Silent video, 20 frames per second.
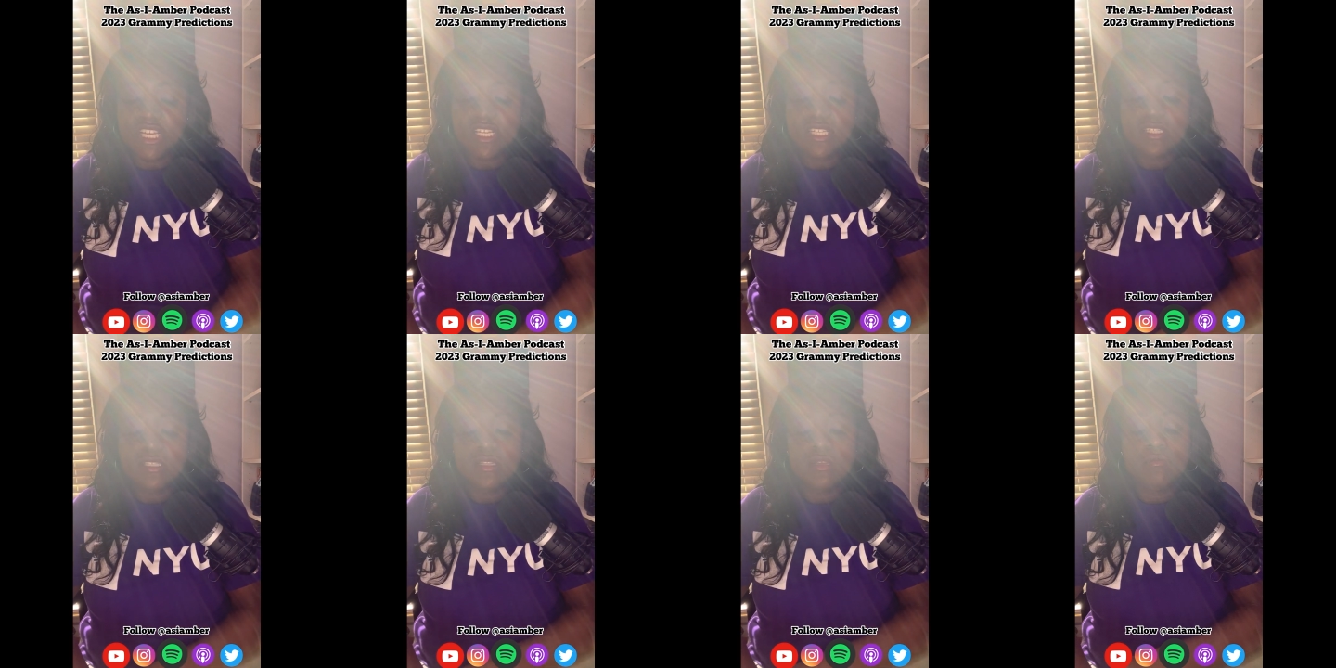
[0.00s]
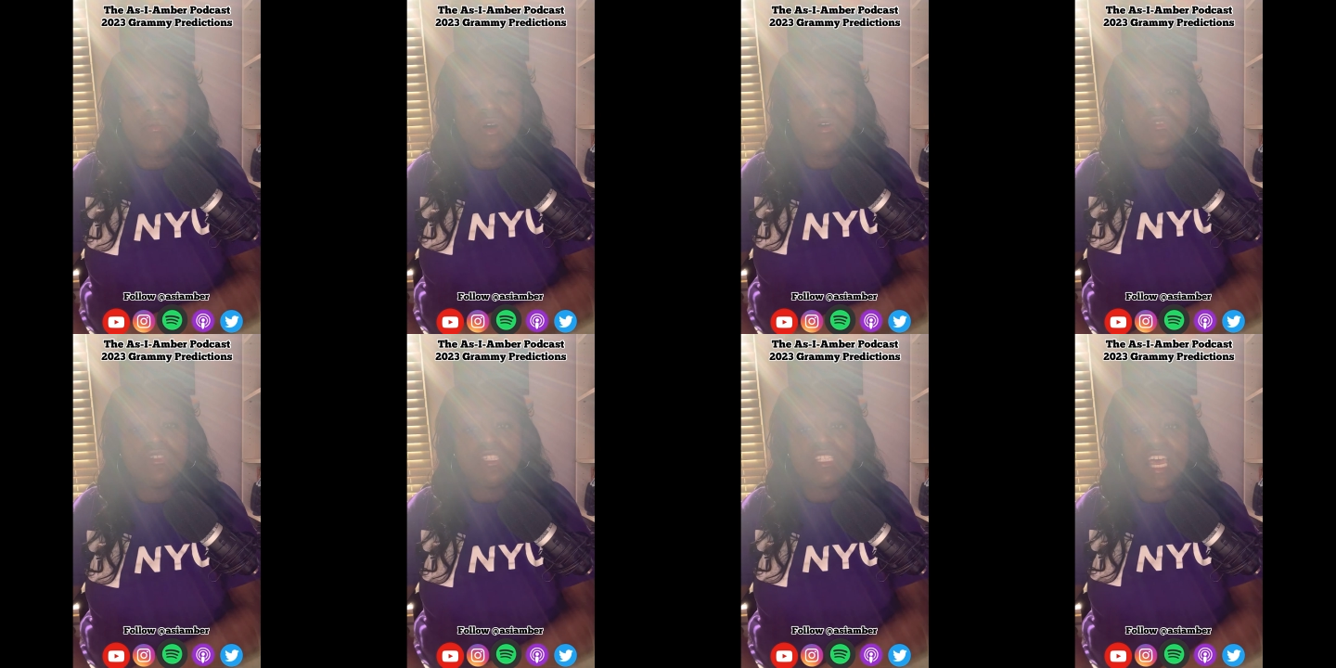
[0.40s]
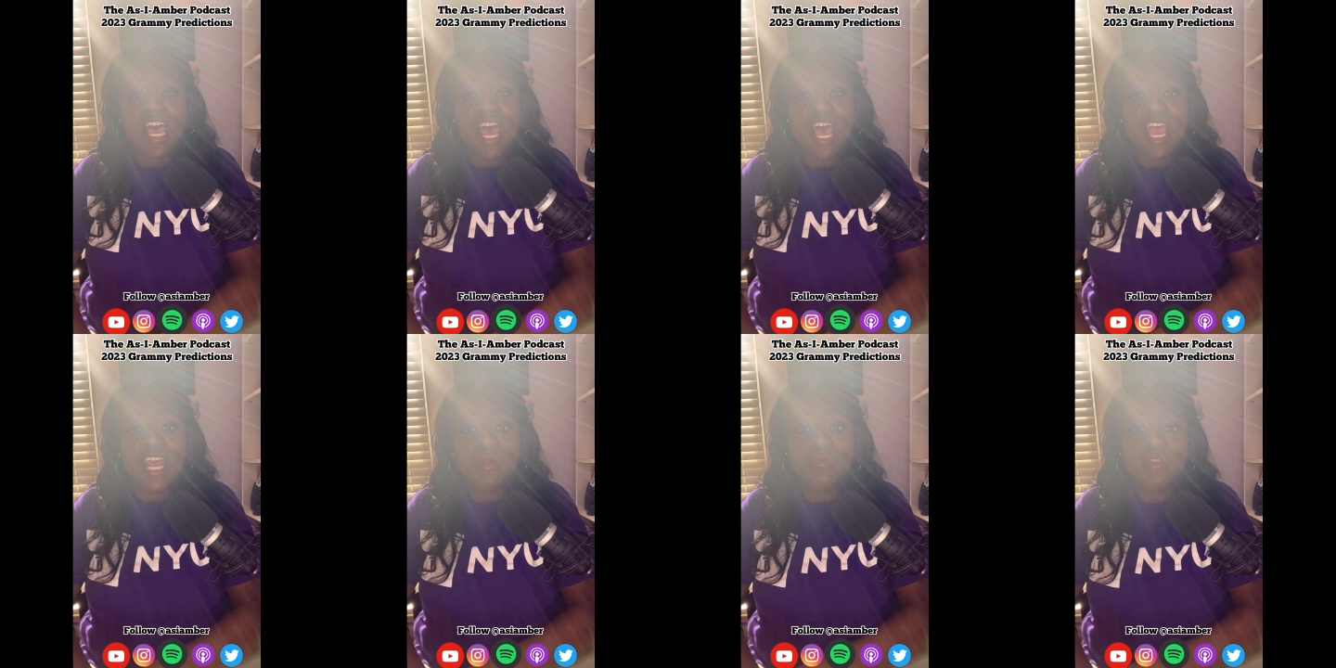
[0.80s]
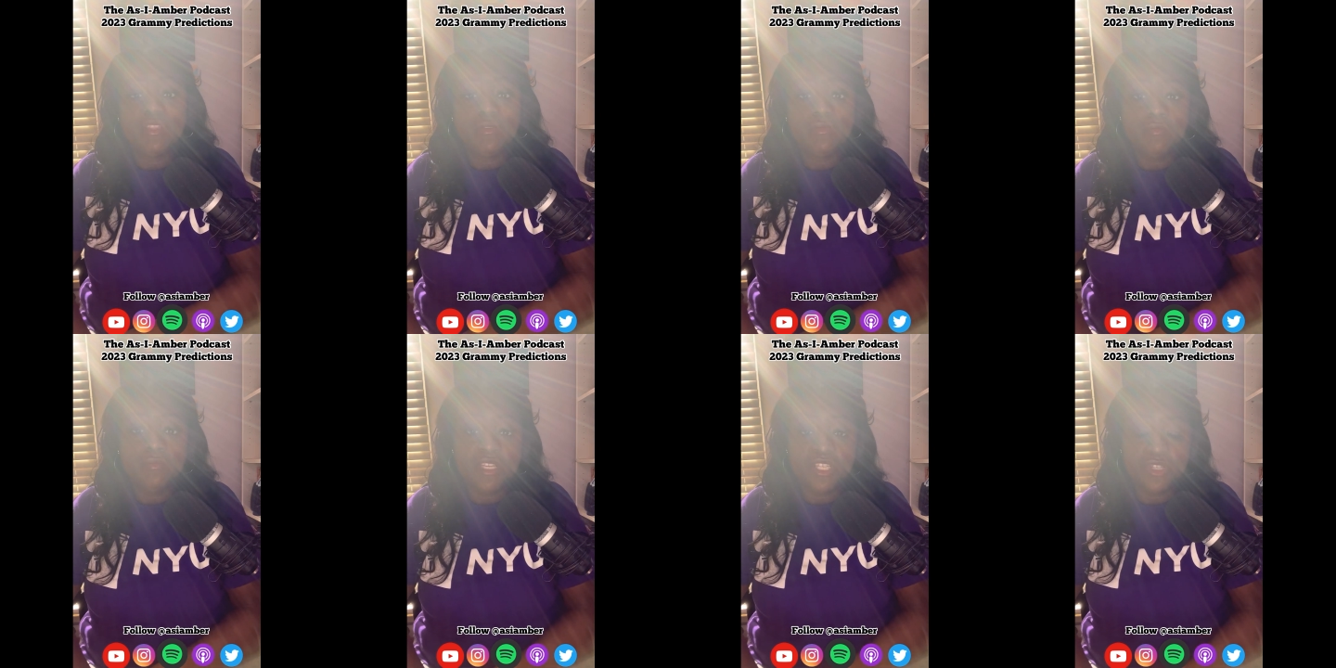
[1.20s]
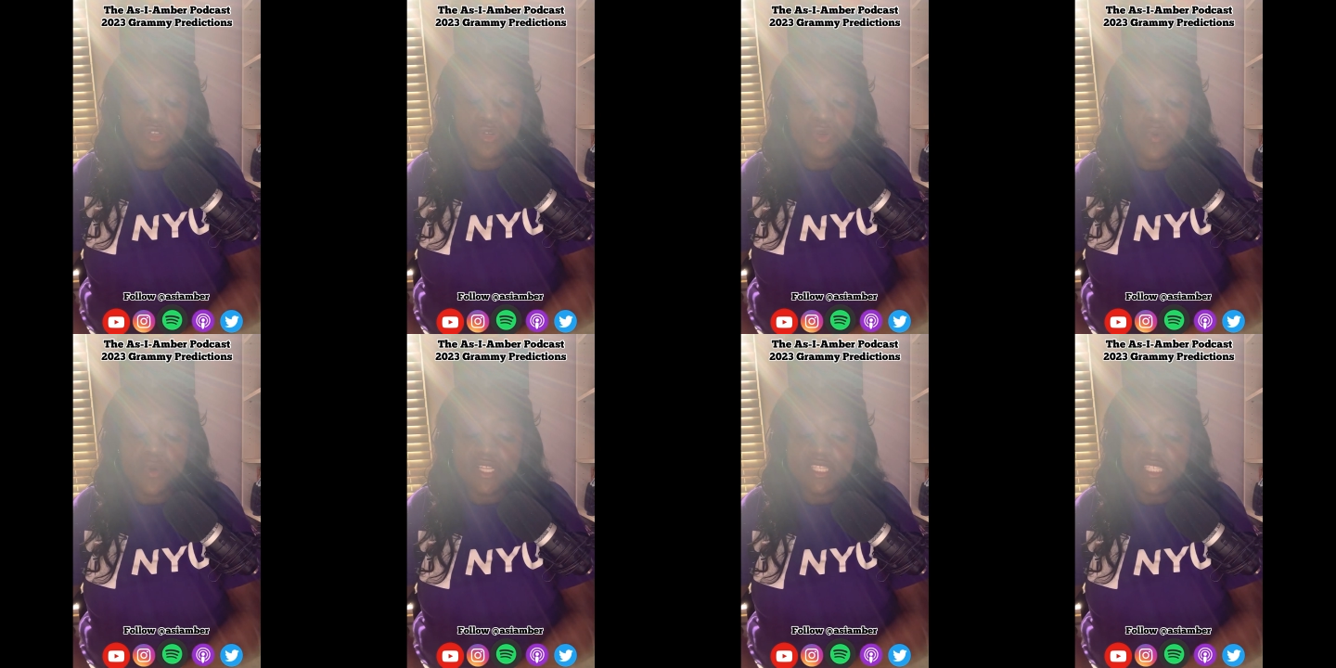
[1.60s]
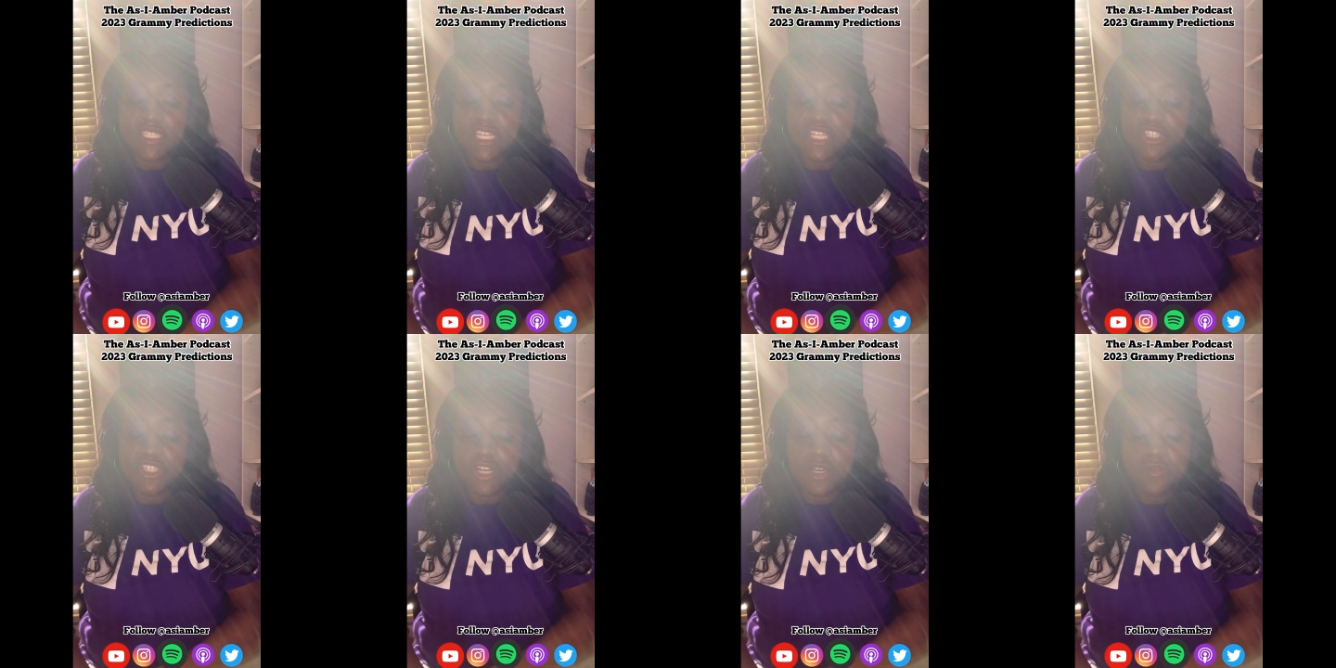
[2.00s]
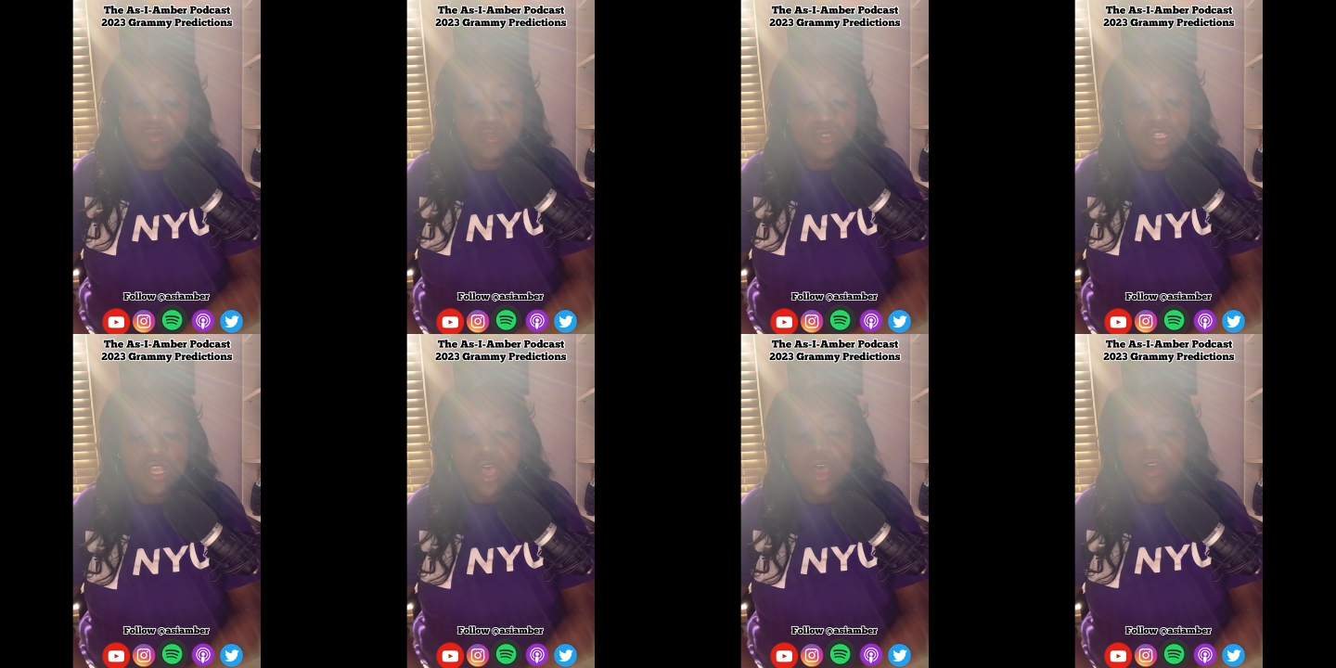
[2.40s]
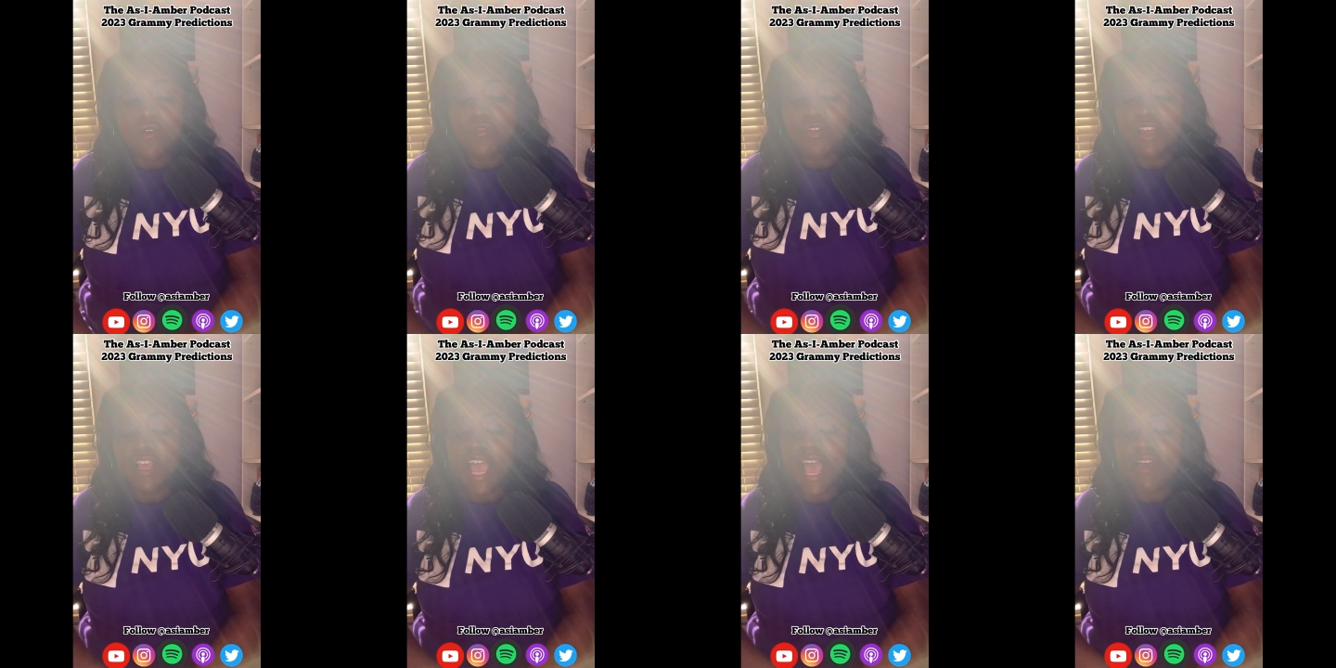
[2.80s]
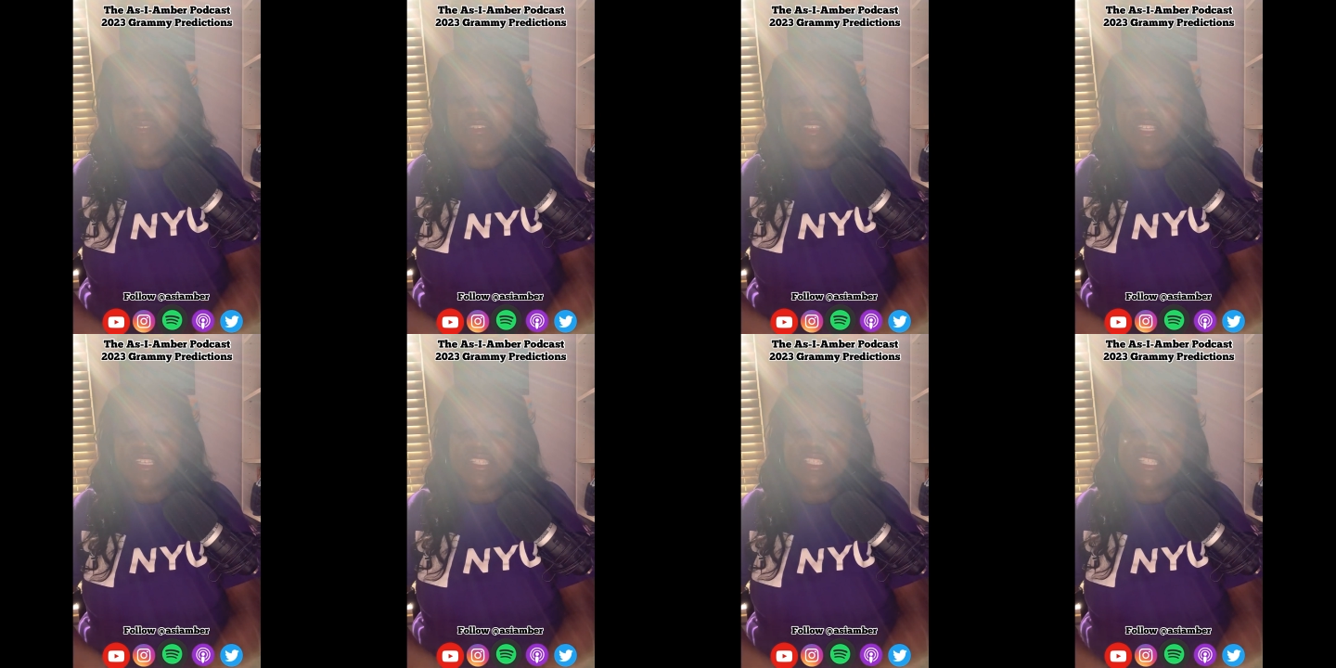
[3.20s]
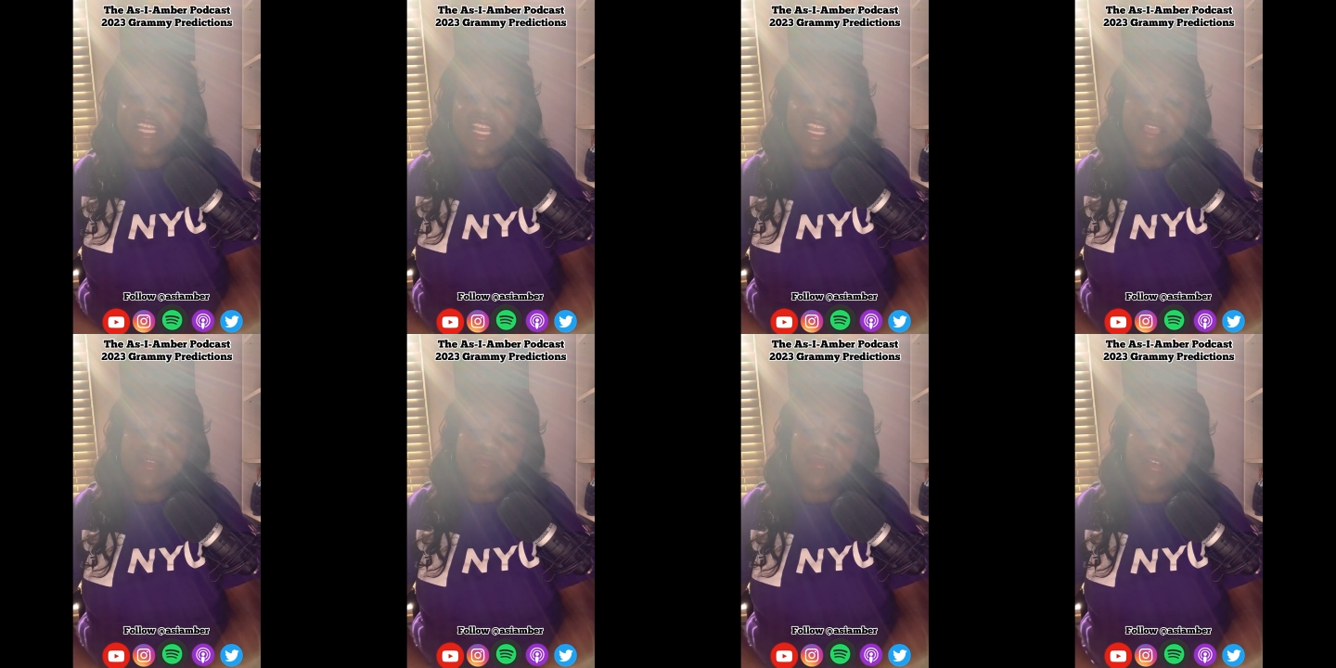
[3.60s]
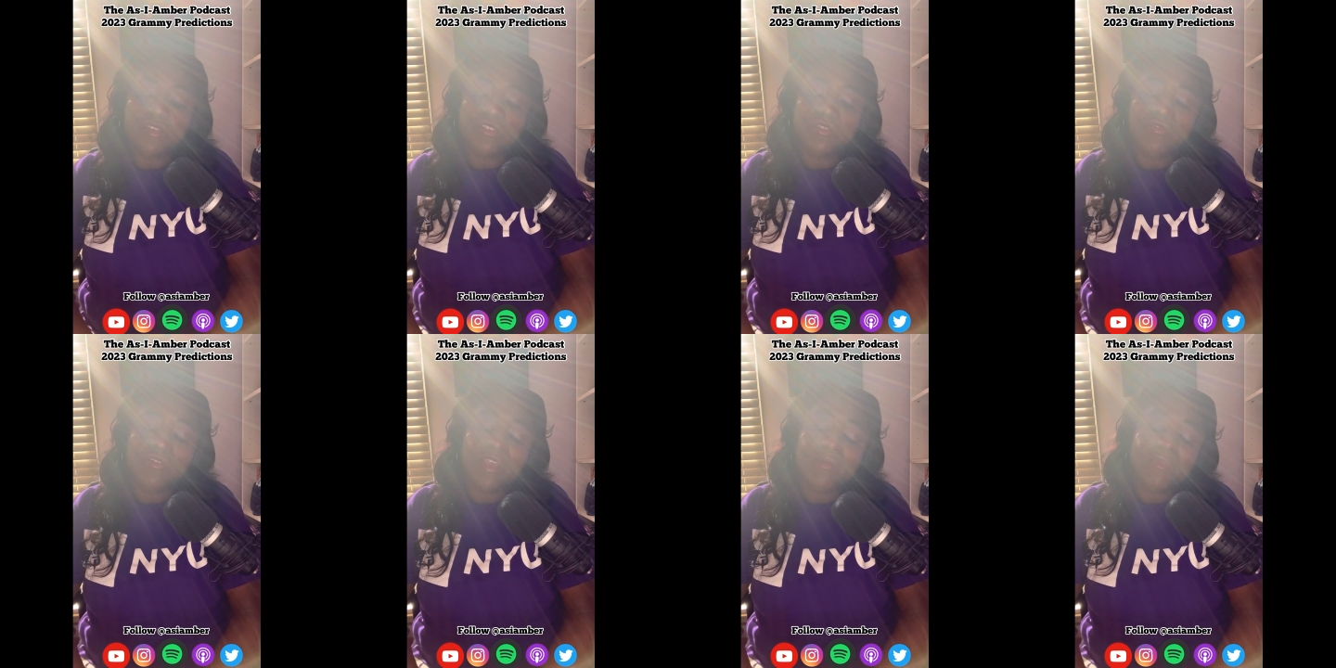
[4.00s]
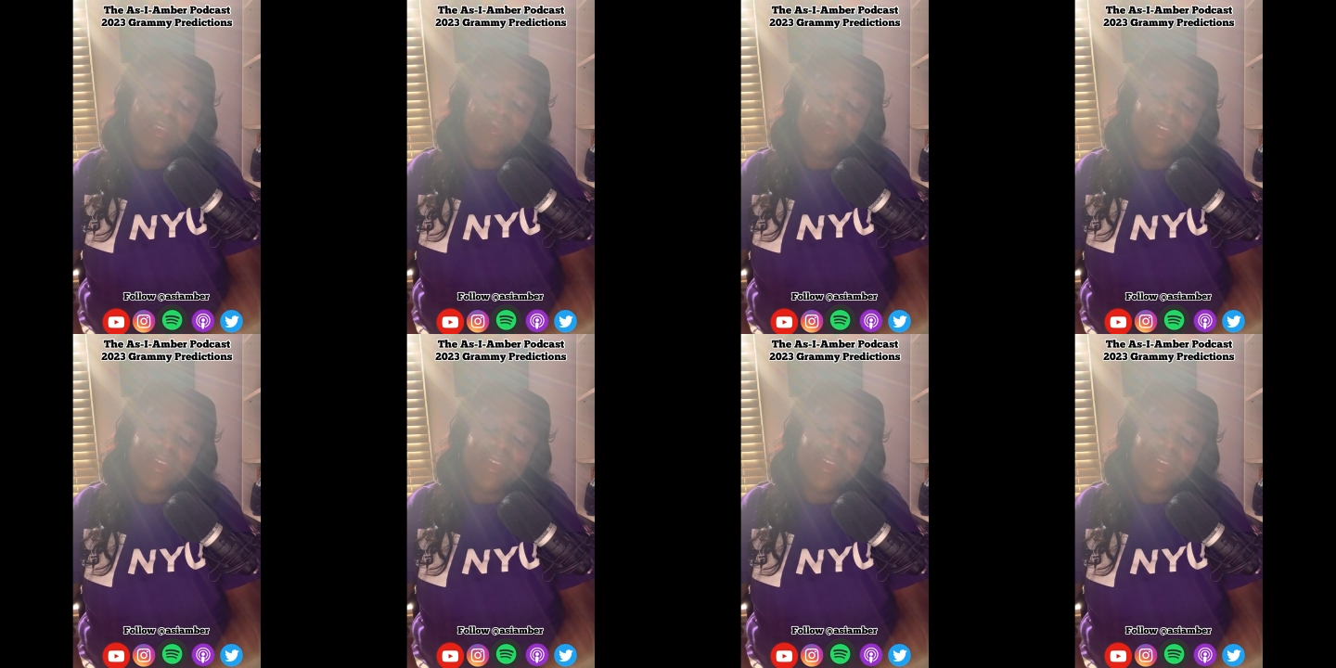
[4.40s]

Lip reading: (no speaker visible)